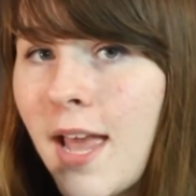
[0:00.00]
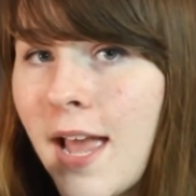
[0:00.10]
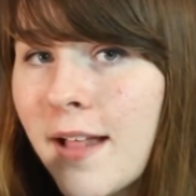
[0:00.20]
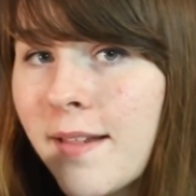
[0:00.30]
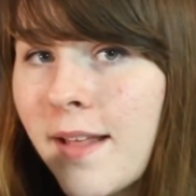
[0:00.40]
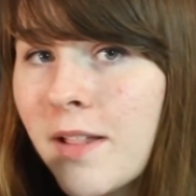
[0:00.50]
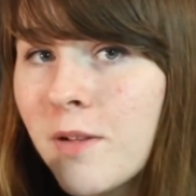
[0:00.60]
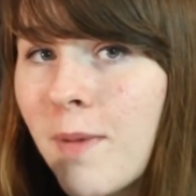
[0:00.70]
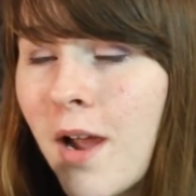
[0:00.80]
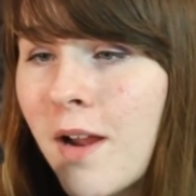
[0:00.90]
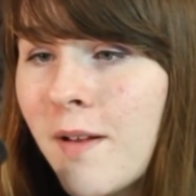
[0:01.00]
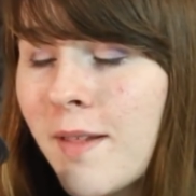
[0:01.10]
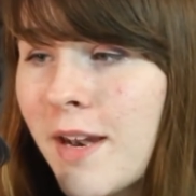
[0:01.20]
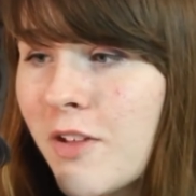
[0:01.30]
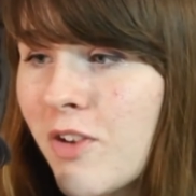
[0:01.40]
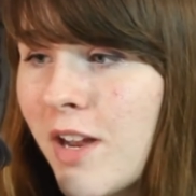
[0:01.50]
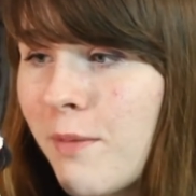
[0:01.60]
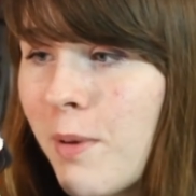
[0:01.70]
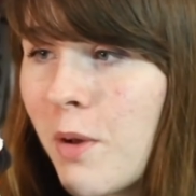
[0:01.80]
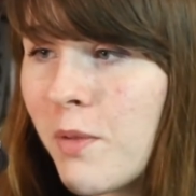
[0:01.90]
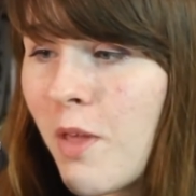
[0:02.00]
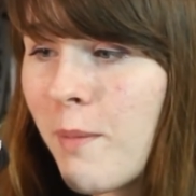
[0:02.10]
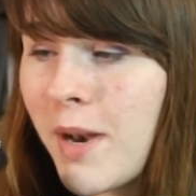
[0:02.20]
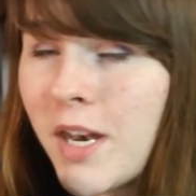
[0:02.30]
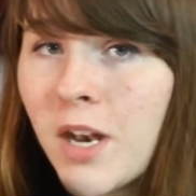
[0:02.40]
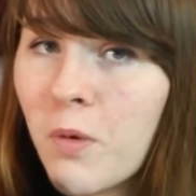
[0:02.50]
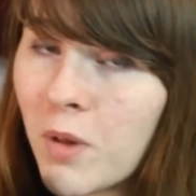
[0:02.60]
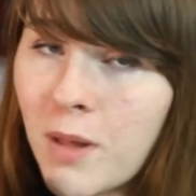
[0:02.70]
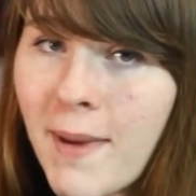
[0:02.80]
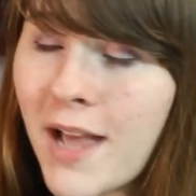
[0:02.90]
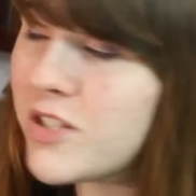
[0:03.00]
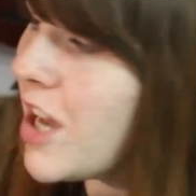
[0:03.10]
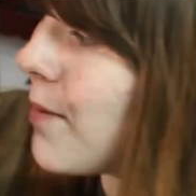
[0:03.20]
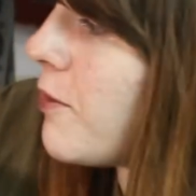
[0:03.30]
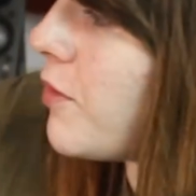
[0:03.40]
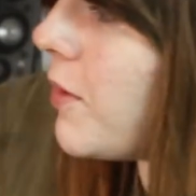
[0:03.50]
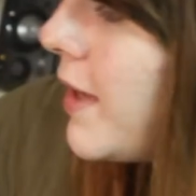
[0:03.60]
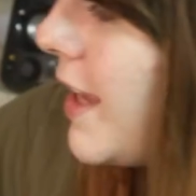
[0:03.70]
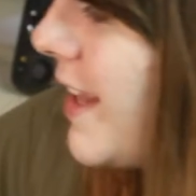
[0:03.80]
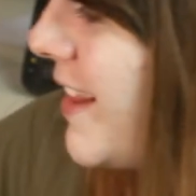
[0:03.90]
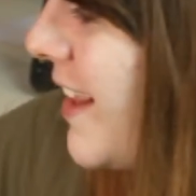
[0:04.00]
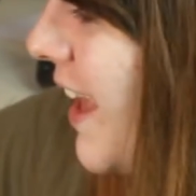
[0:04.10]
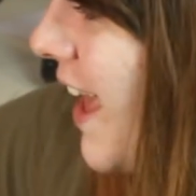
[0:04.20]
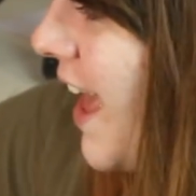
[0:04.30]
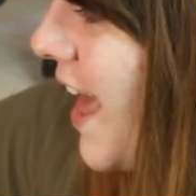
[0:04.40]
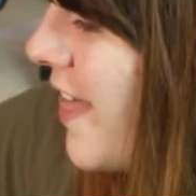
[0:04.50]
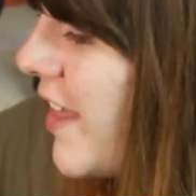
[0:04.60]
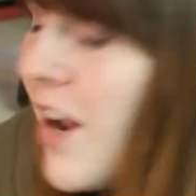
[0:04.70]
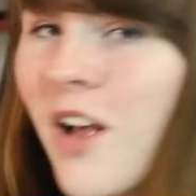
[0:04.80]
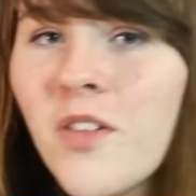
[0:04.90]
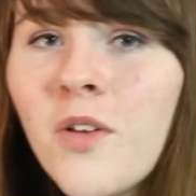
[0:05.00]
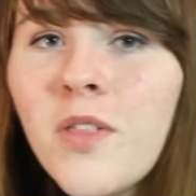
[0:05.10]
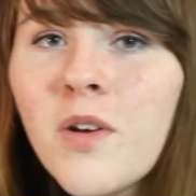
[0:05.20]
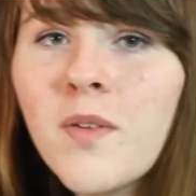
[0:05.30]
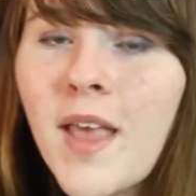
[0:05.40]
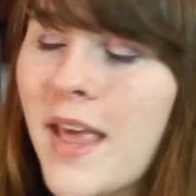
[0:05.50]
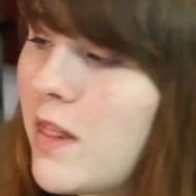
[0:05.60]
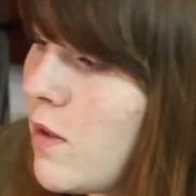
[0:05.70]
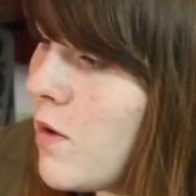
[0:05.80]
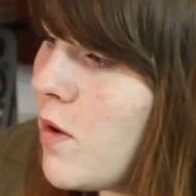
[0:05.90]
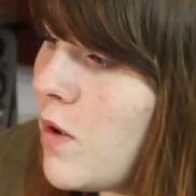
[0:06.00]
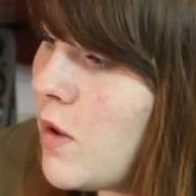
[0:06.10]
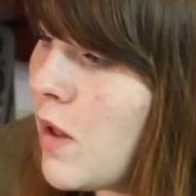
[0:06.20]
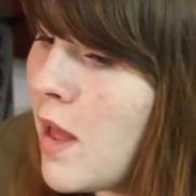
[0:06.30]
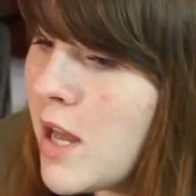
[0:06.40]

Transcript: and Sailor Mars and I tried to pose them and I did a really bad job of doing it. And then also there's a local